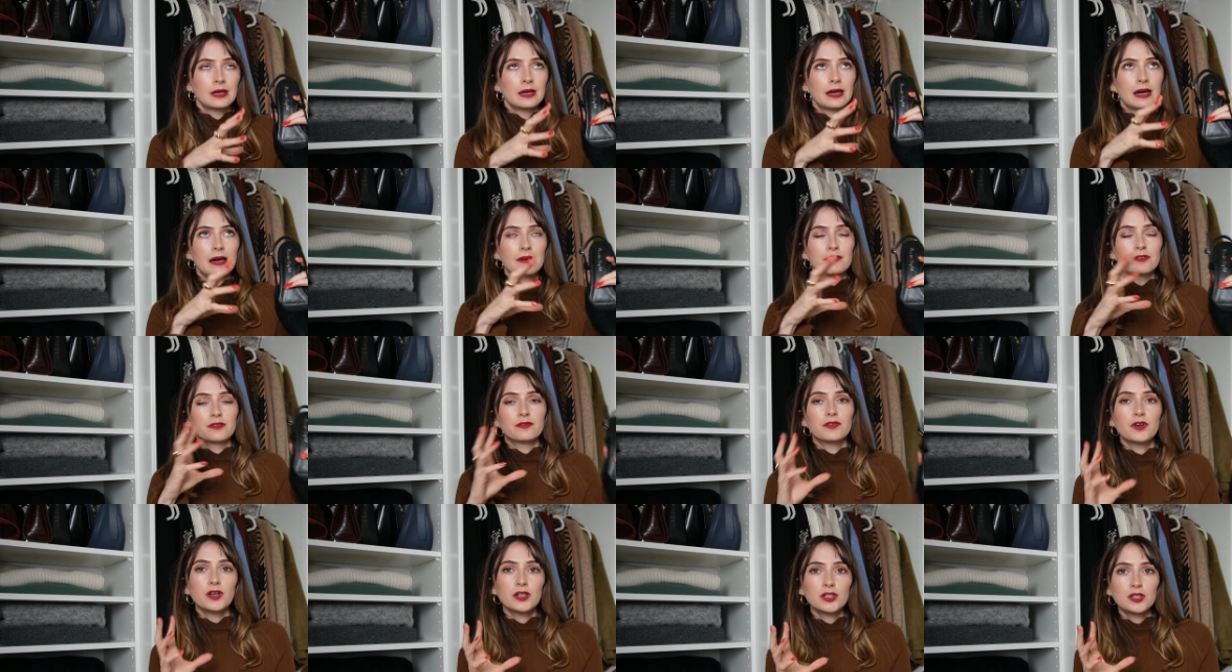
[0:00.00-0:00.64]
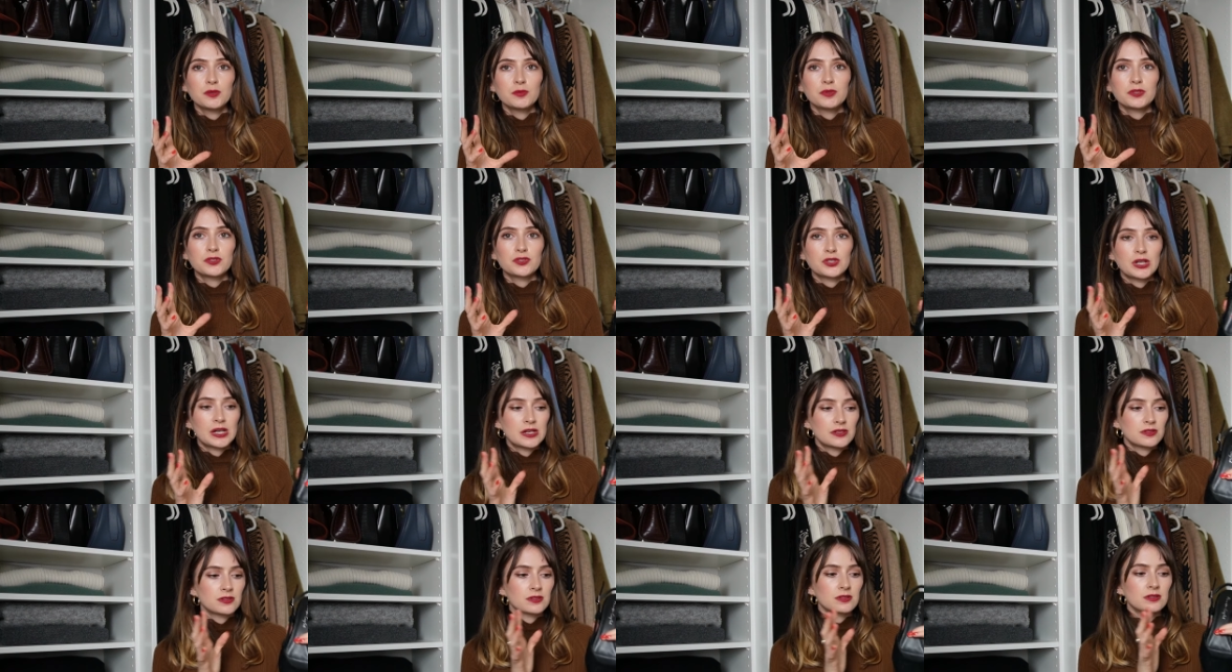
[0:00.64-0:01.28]
have the volume in the
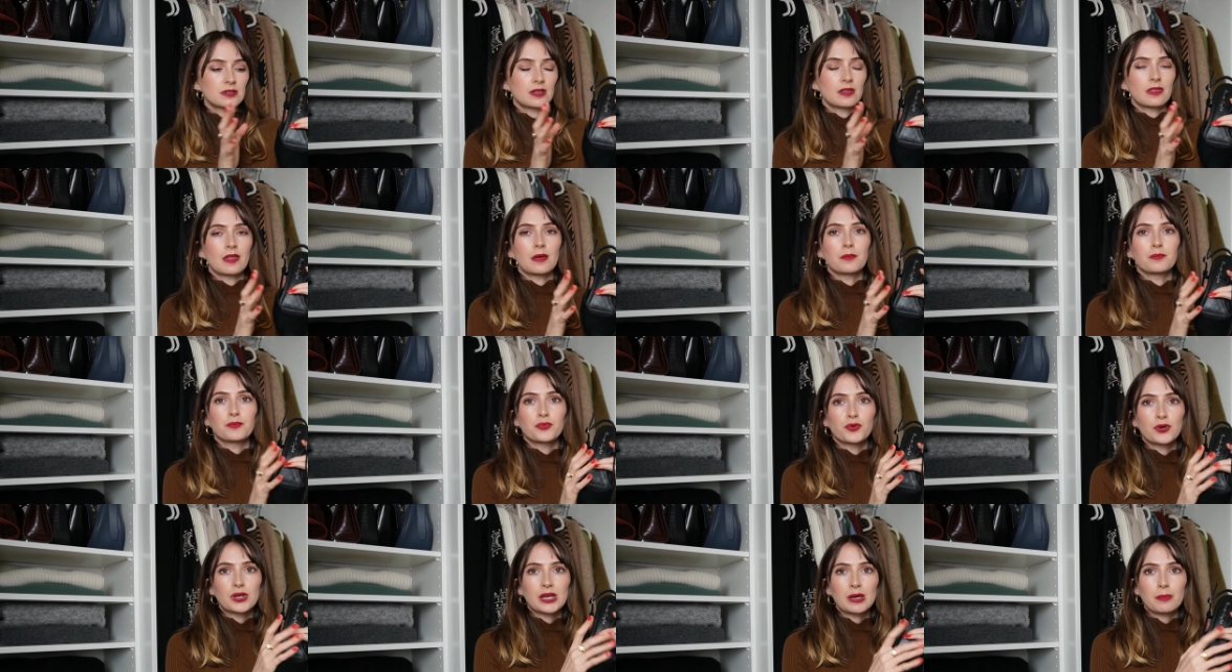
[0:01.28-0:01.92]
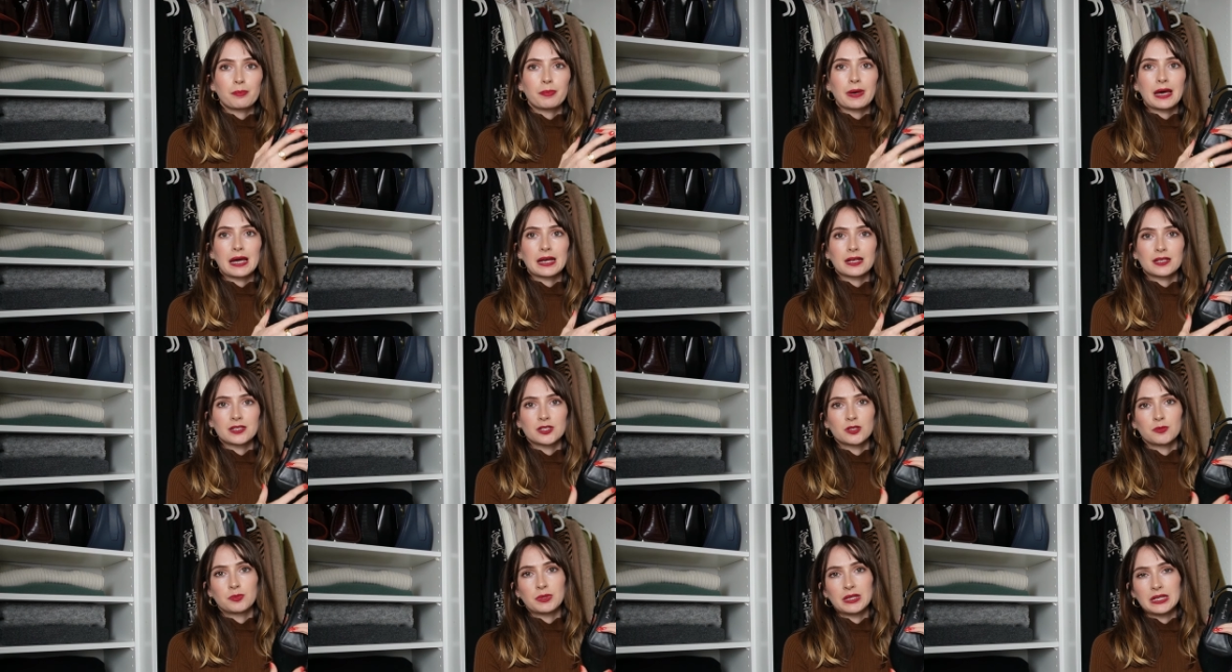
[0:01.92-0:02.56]
trousers and then bring it back
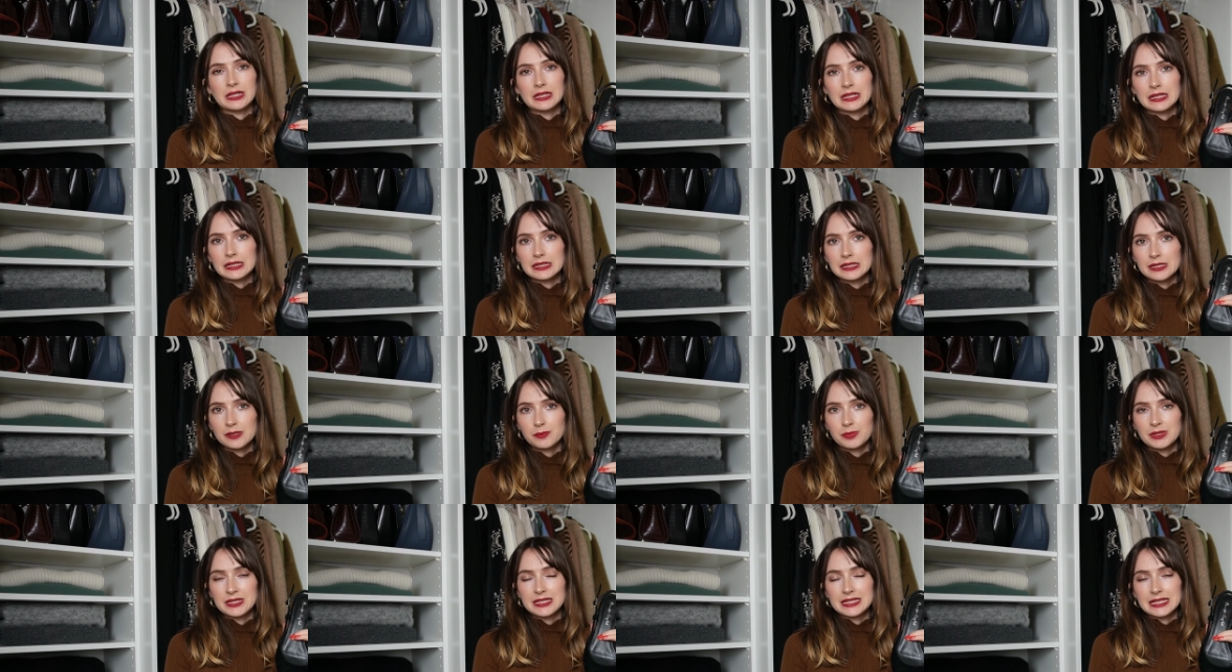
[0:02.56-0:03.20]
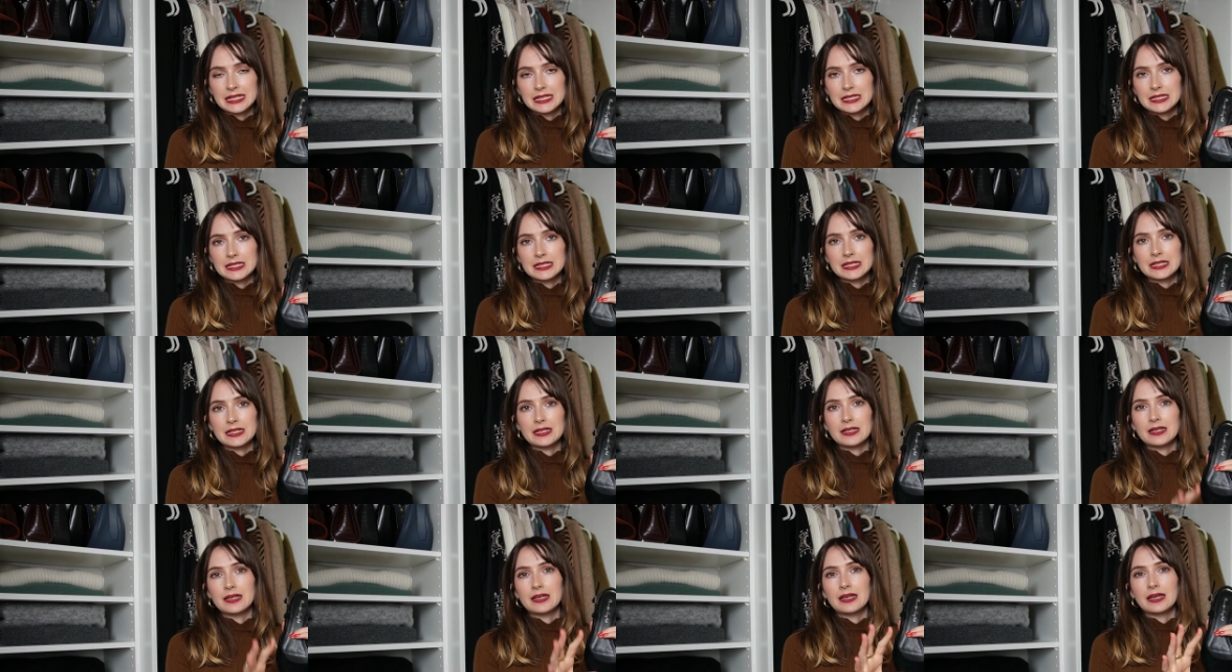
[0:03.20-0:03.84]
to being a little bit
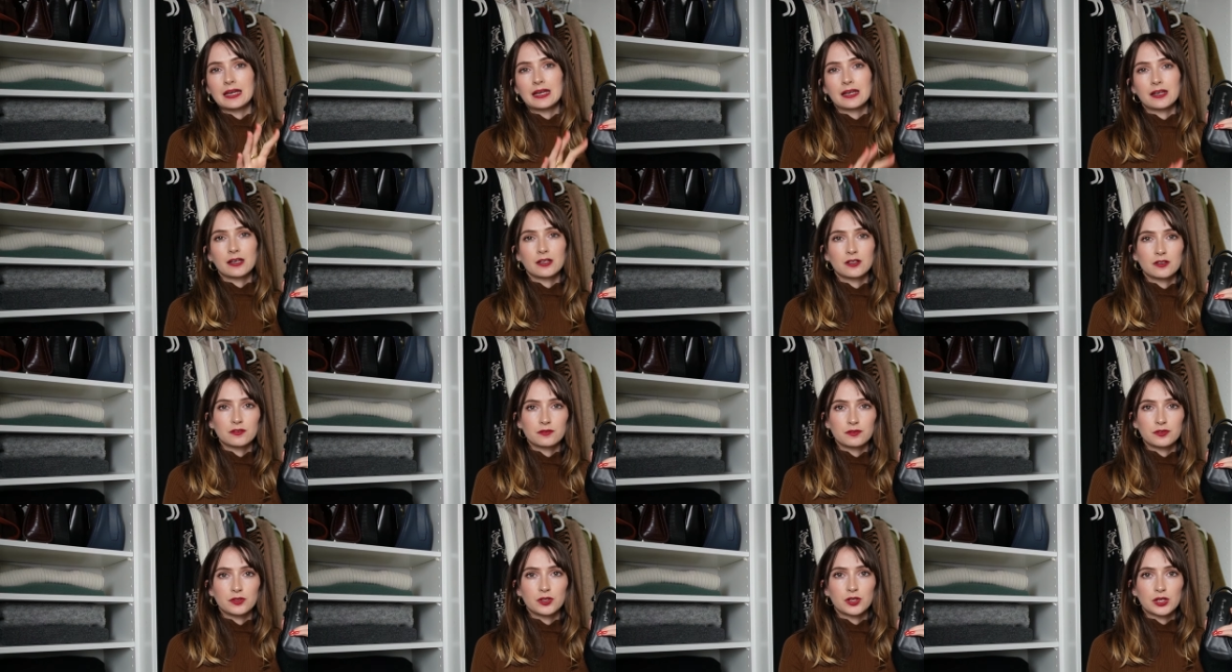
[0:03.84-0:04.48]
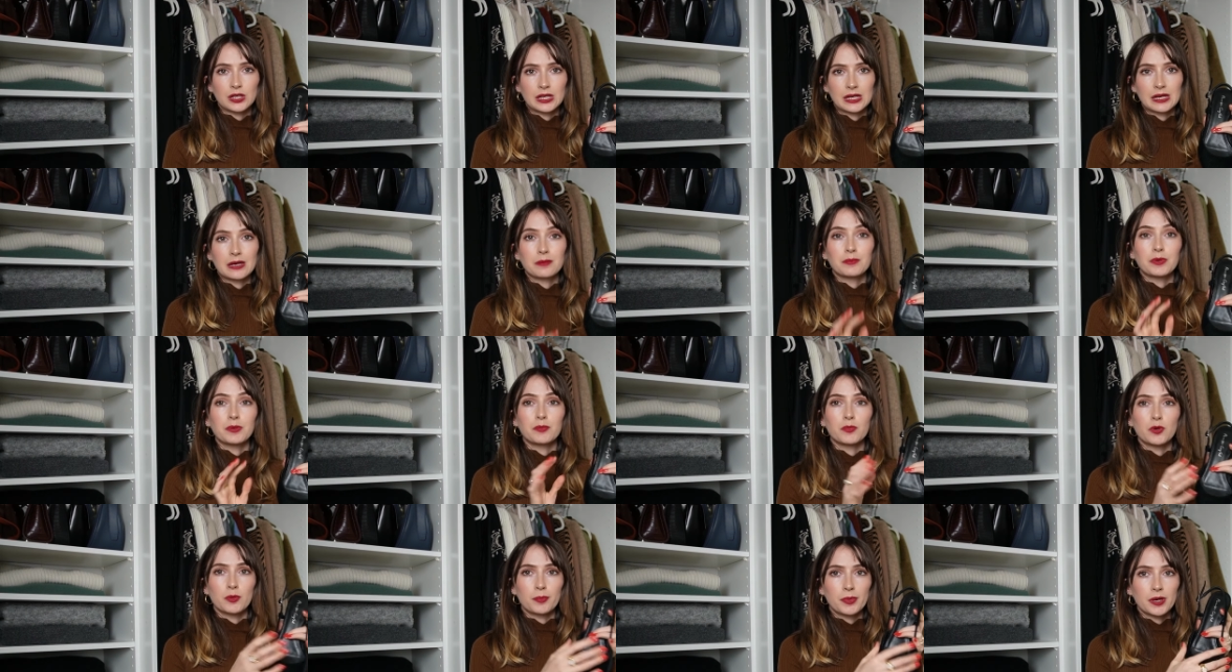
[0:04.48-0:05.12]
dainty and kind of looking a
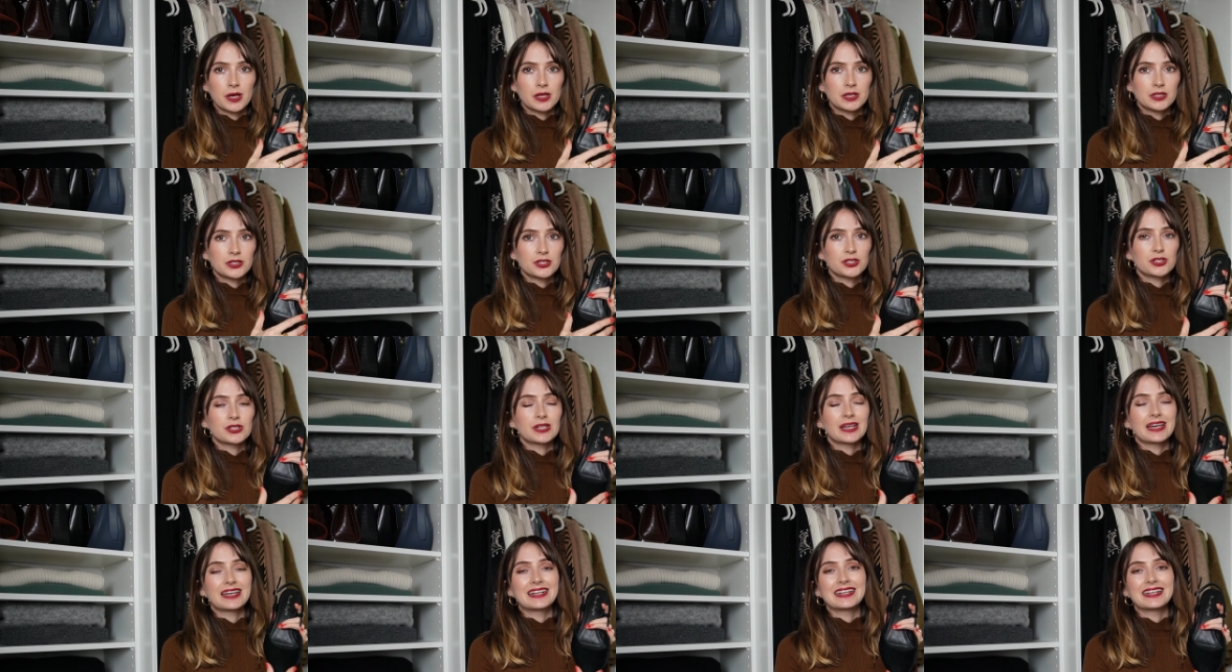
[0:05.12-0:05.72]
bit more polished.